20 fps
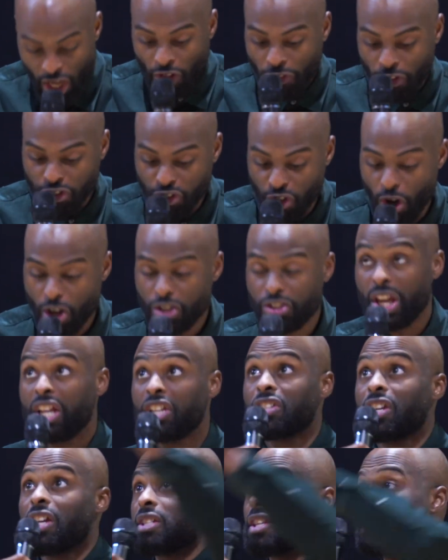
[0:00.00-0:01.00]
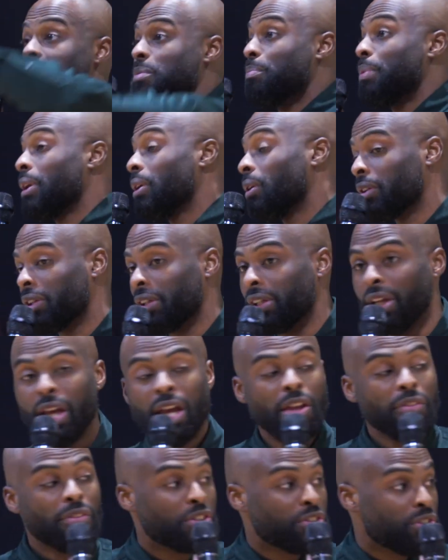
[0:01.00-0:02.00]
The church ain't just this building.
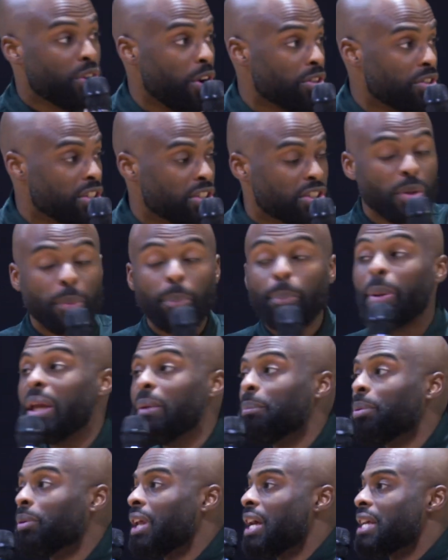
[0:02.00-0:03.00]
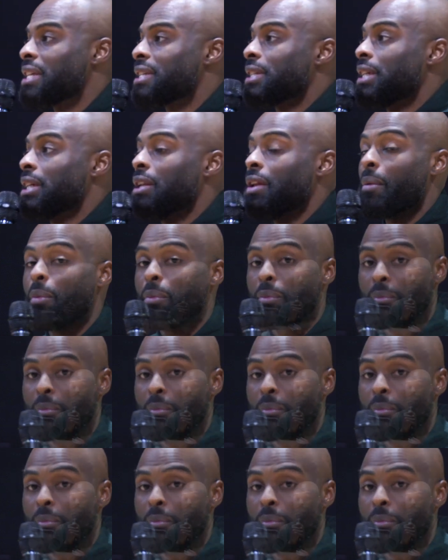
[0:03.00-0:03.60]
The church is the people that sit up